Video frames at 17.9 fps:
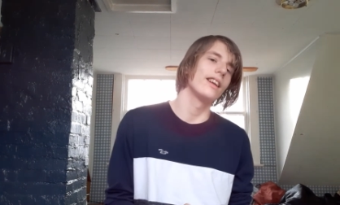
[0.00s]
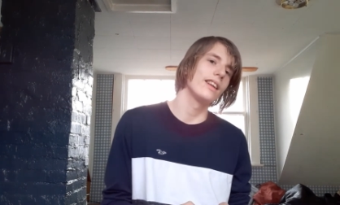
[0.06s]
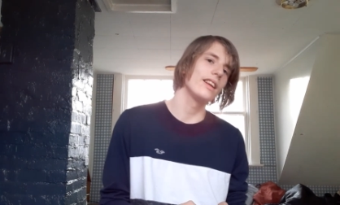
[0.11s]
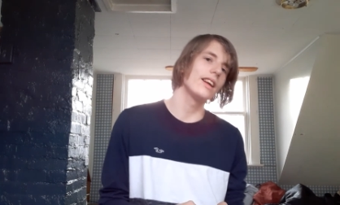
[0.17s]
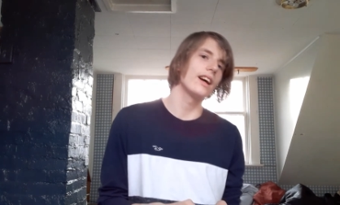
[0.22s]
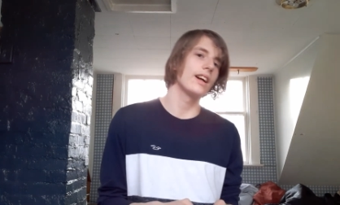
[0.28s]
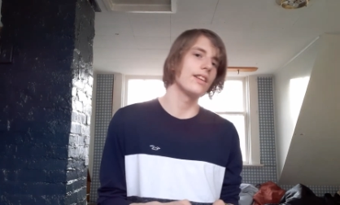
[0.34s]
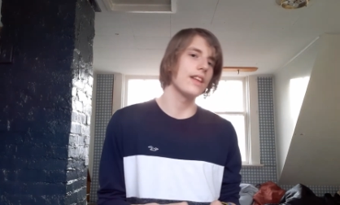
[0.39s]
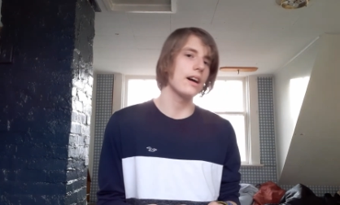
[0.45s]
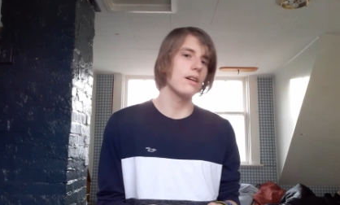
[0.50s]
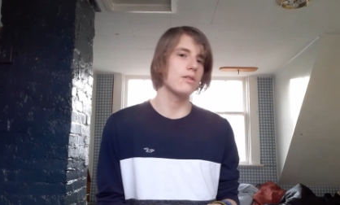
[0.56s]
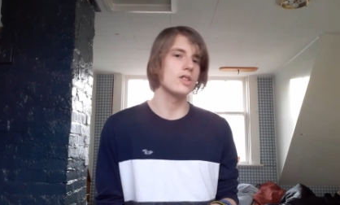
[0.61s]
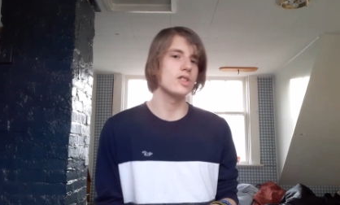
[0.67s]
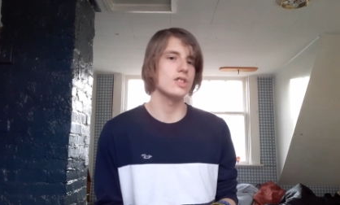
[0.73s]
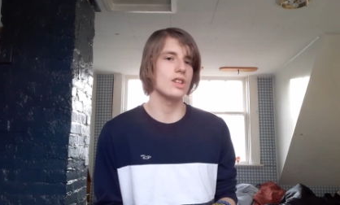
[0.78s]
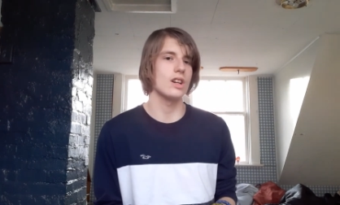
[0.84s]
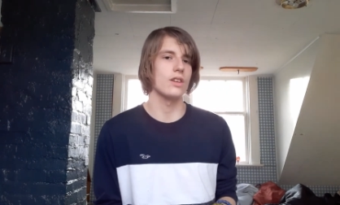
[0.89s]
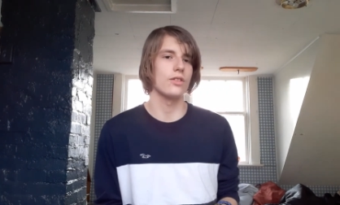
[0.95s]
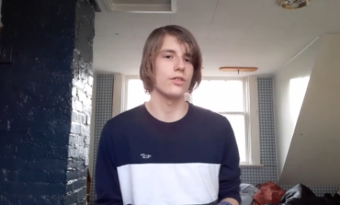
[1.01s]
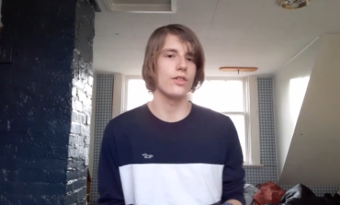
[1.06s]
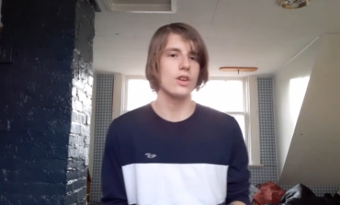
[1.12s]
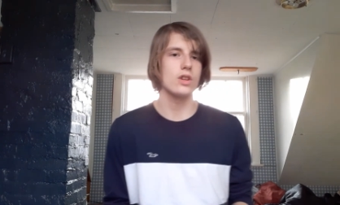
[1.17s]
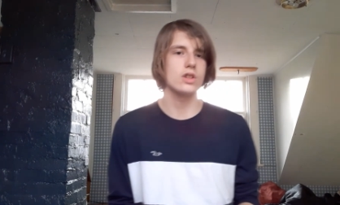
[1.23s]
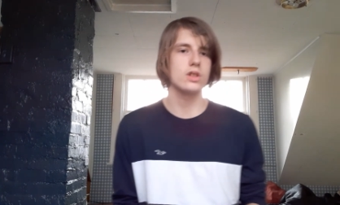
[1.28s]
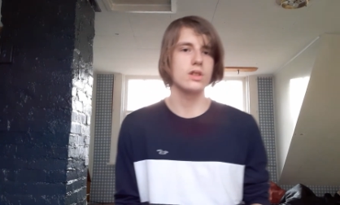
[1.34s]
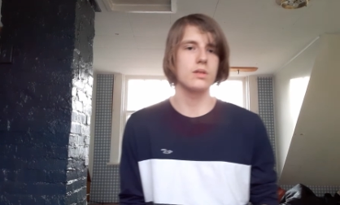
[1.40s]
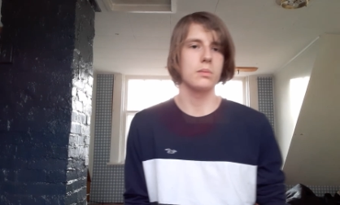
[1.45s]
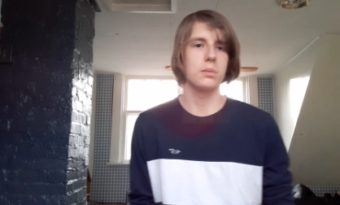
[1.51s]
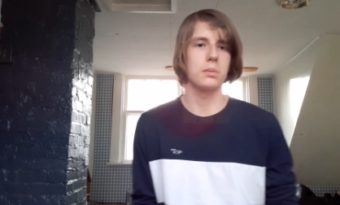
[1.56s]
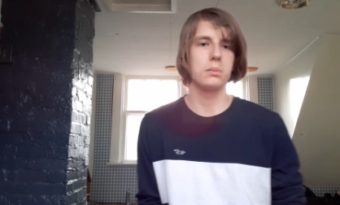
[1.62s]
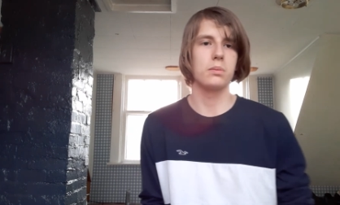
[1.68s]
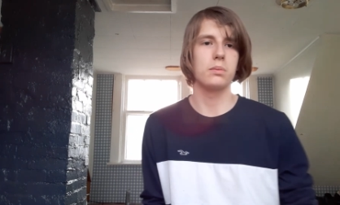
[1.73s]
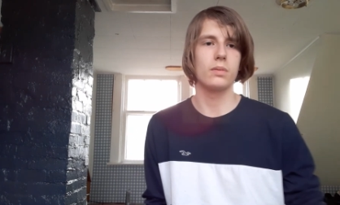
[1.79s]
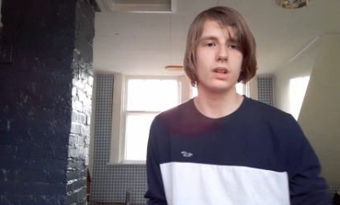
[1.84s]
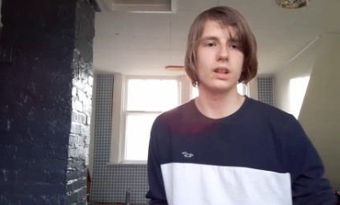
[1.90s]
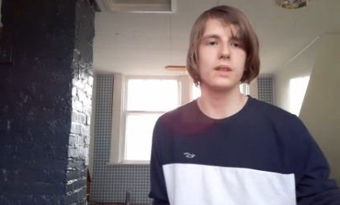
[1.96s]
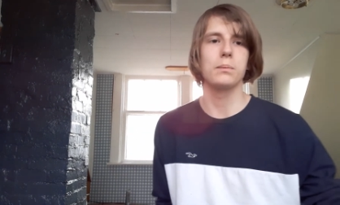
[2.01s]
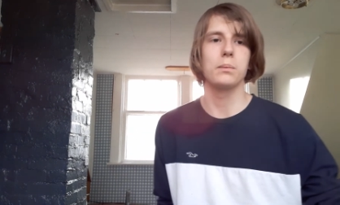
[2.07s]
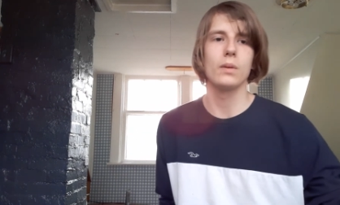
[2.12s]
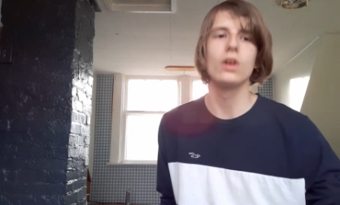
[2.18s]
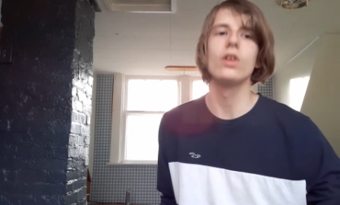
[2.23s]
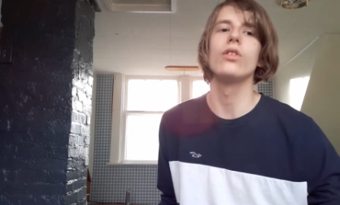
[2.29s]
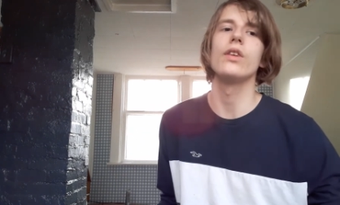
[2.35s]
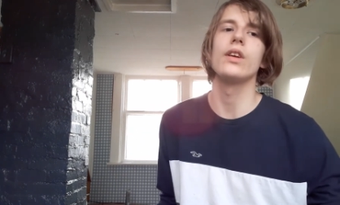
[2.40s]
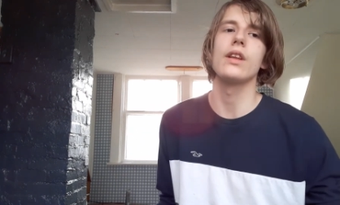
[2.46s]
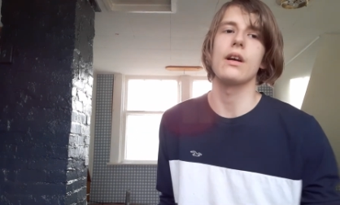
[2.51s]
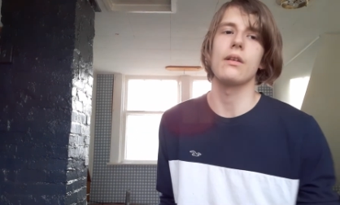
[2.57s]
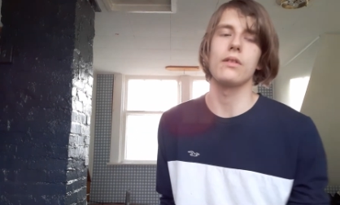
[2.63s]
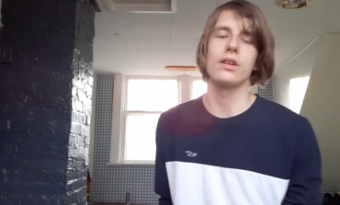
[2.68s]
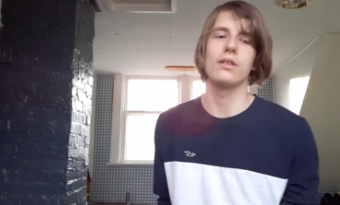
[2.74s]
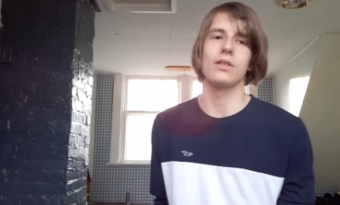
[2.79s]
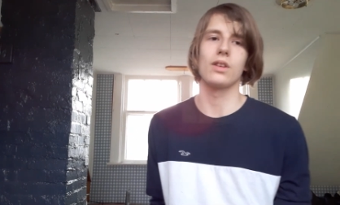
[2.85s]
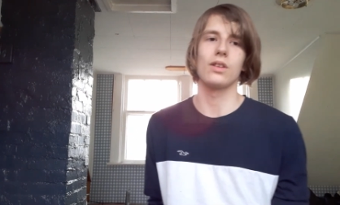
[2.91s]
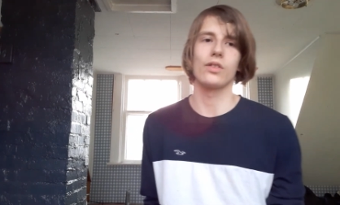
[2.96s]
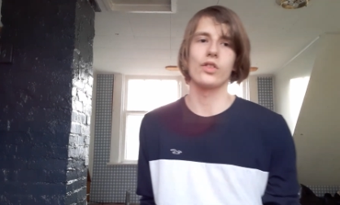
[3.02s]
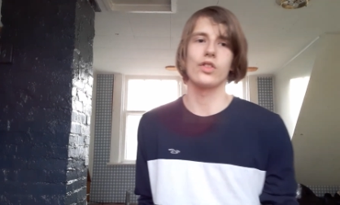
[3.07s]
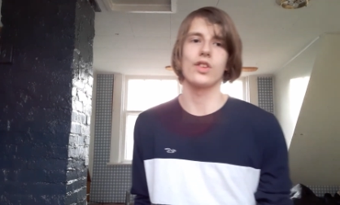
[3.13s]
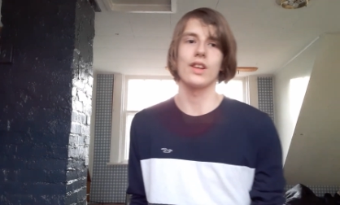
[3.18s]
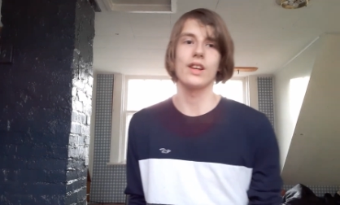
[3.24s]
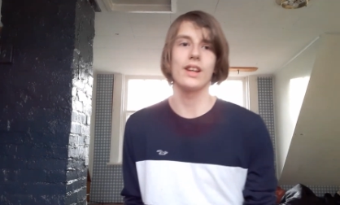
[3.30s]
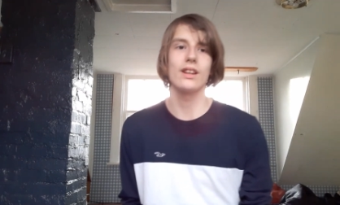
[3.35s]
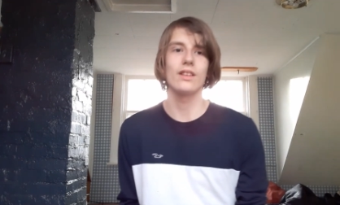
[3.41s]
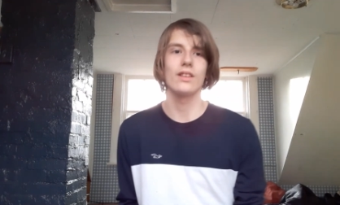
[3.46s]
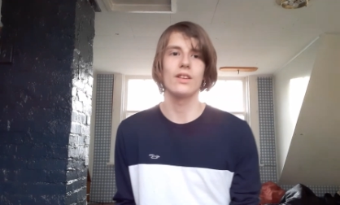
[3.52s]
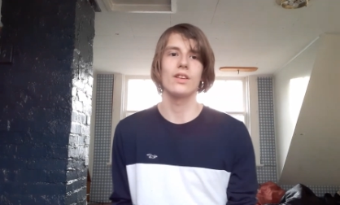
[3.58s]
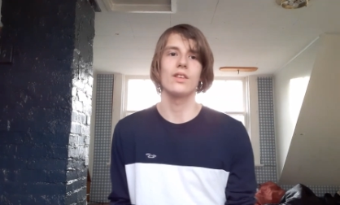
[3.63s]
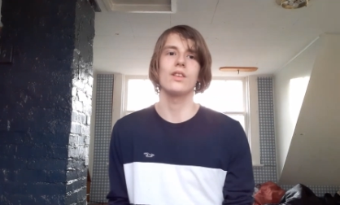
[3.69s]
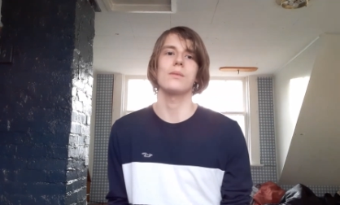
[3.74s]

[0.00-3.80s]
Yeah, that was our first movie that we were seeing.